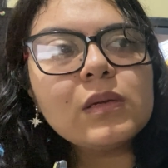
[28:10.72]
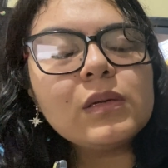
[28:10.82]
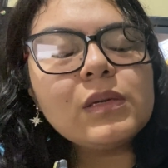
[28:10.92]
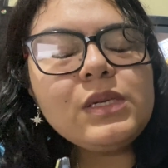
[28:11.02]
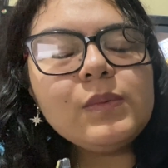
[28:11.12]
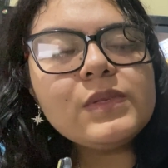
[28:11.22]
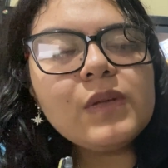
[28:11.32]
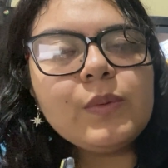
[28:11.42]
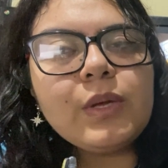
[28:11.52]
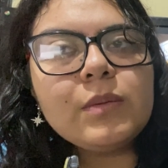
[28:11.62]
She was
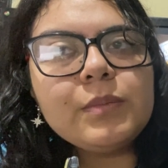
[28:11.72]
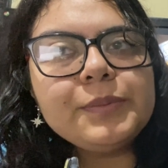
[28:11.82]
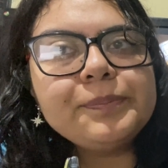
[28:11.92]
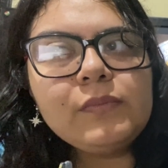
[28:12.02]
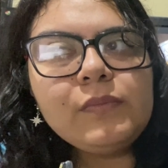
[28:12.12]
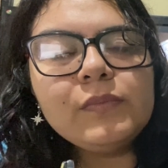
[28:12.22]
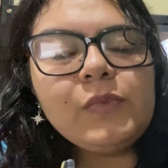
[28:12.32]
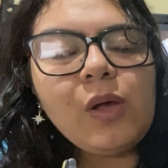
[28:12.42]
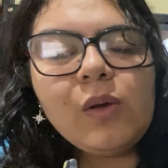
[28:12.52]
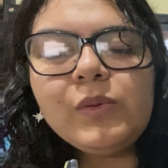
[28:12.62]
so dumb.
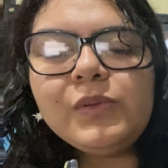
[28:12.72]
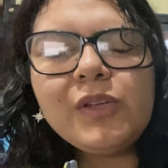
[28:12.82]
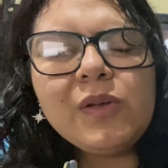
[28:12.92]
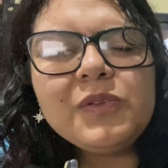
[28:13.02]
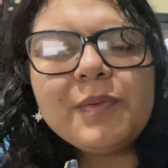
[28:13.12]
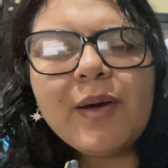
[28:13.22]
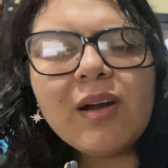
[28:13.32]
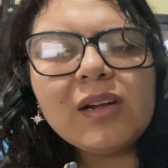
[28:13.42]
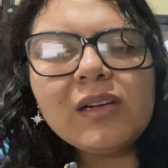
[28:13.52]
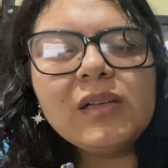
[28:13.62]
So
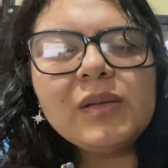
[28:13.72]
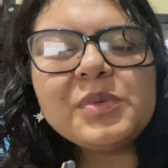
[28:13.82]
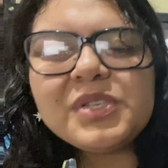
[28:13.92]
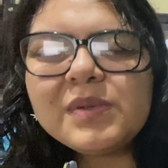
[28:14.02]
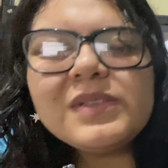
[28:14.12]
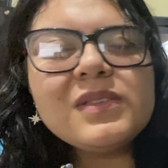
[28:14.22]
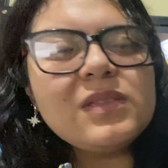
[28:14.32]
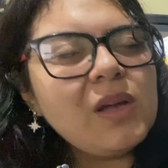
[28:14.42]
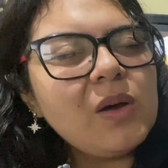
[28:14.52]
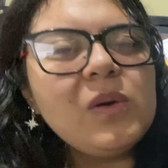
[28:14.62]
smart. She was
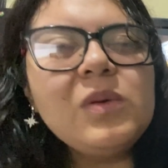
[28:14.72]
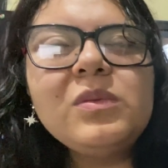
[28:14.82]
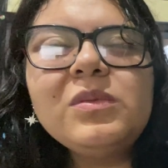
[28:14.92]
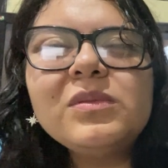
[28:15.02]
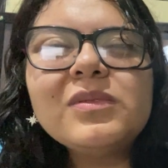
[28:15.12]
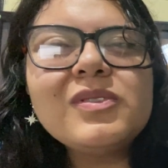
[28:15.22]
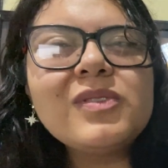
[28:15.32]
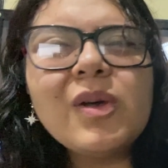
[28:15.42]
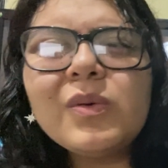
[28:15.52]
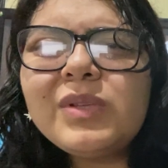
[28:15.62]

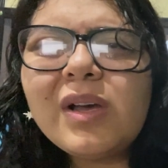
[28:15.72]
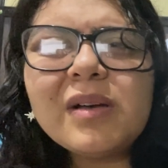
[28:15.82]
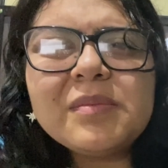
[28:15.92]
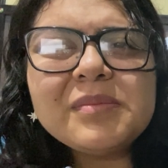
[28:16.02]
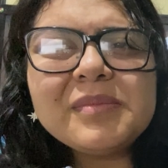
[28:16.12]
so dumb.